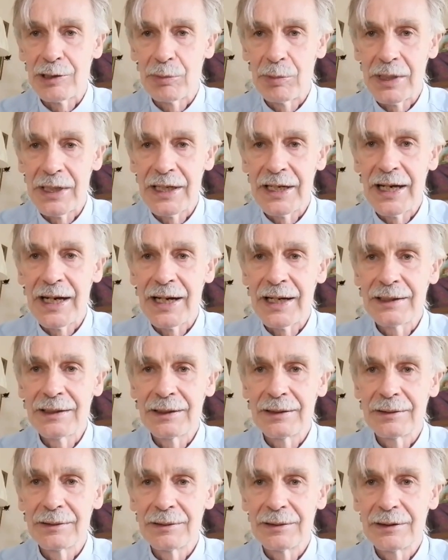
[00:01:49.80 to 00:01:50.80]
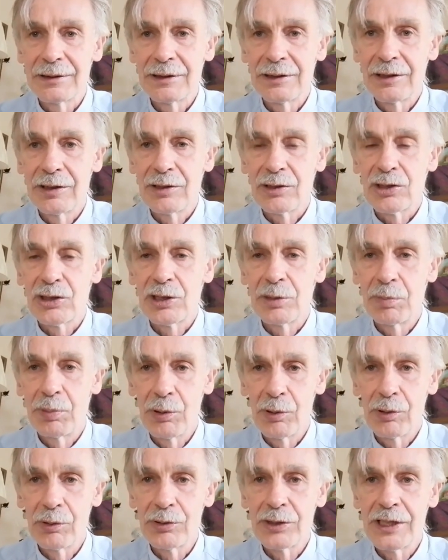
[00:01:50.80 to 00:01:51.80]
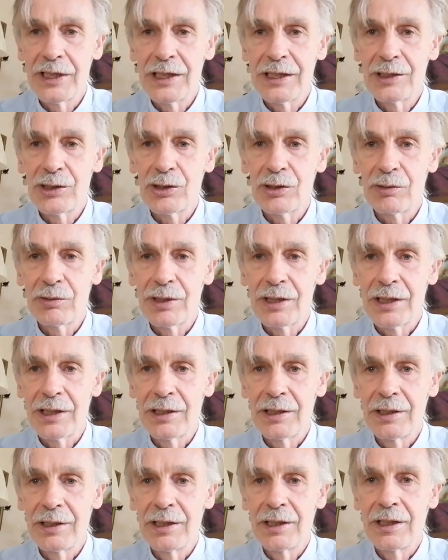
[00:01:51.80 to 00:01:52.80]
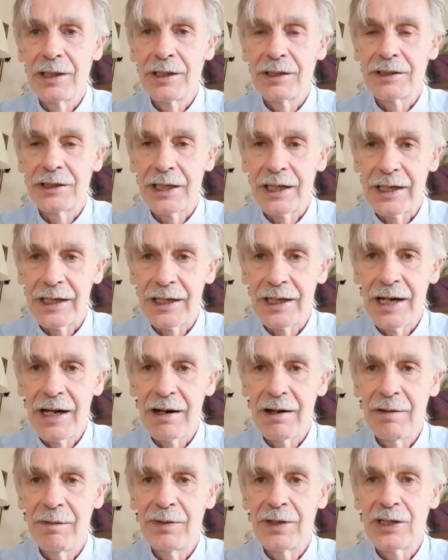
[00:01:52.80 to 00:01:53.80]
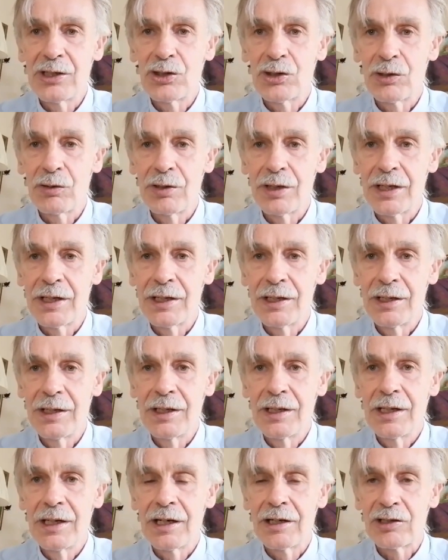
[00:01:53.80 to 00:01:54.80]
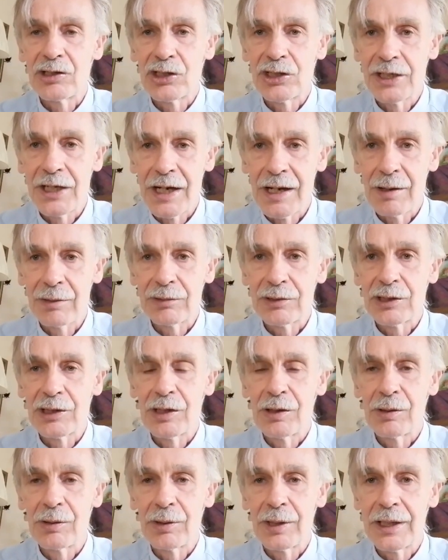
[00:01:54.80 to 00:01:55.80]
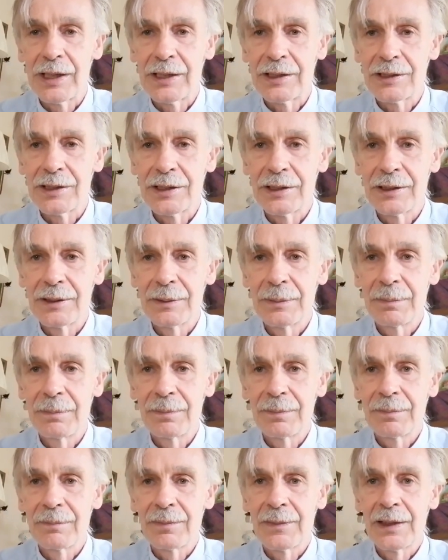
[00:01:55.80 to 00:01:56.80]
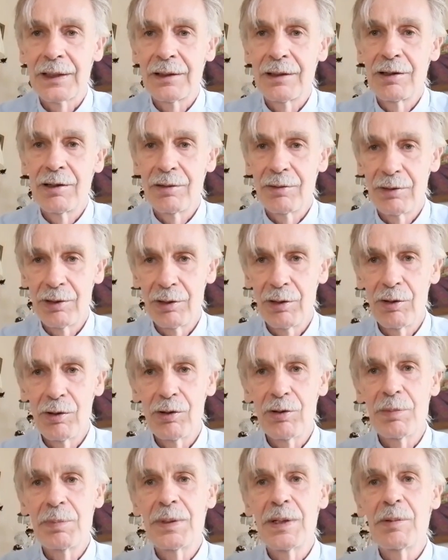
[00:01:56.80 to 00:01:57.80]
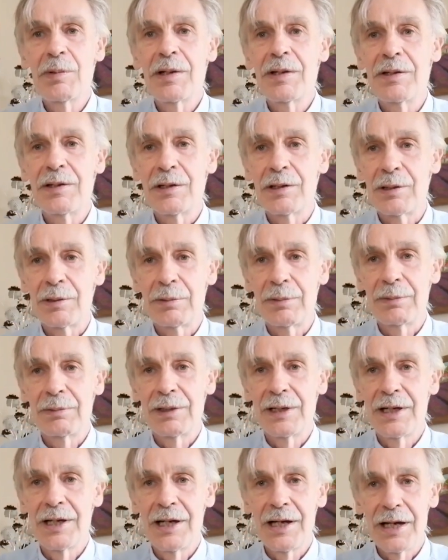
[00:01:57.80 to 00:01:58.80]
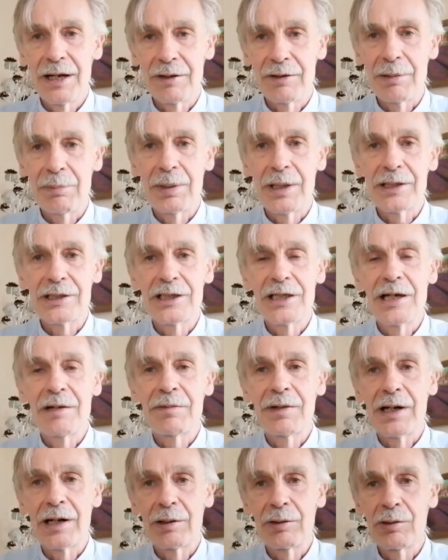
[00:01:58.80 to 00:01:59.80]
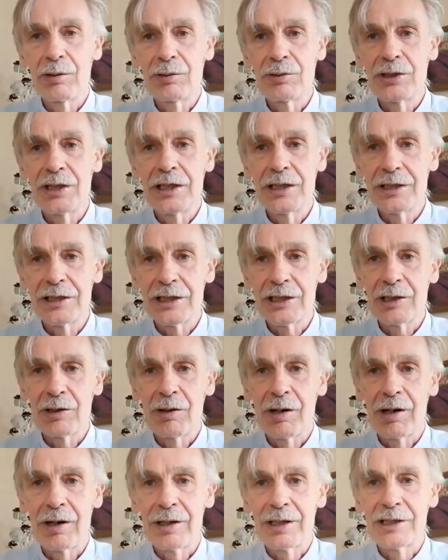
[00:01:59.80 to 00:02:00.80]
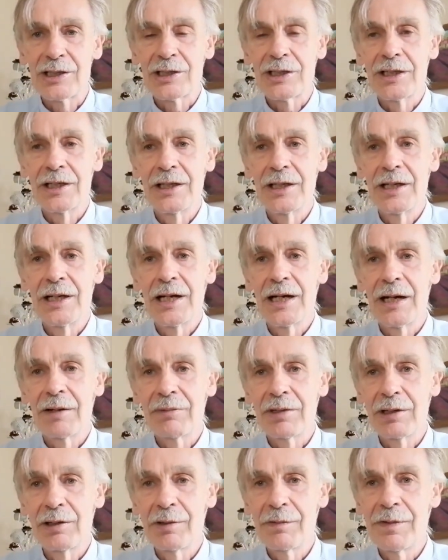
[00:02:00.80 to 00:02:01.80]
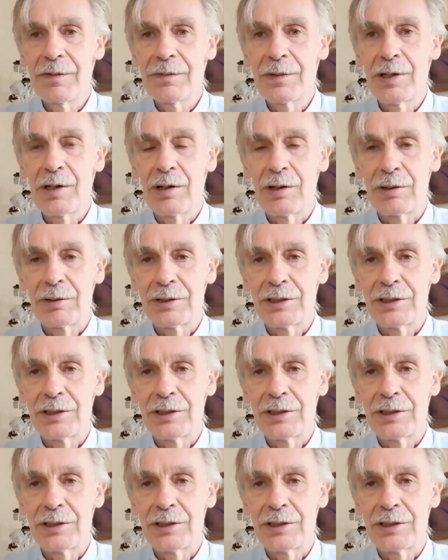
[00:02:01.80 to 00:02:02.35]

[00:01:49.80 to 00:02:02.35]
as we can, support each other, take care of each other, and stay on target. The Lord be with you, and the blessing of our Lord Jesus Christ, and the love of